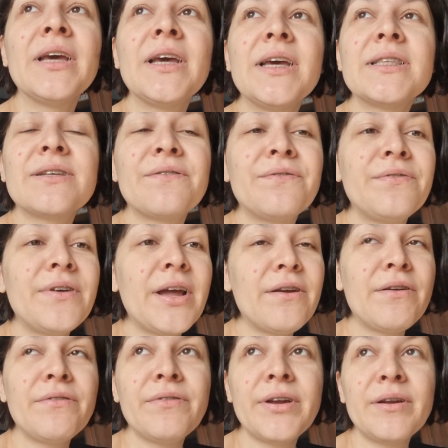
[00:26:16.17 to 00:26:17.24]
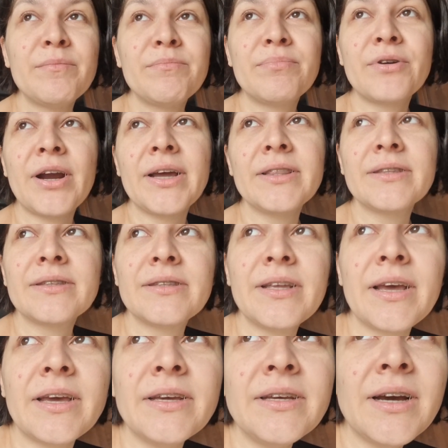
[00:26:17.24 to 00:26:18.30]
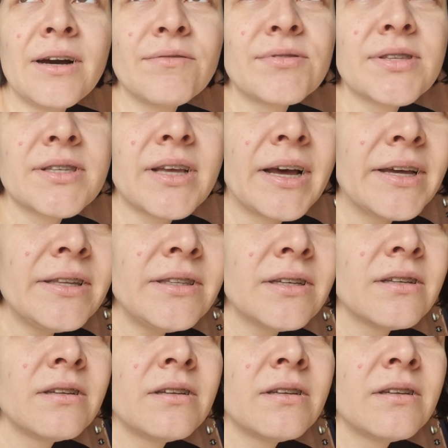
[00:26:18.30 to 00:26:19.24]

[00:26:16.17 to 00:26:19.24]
It's a very, very bright day outside.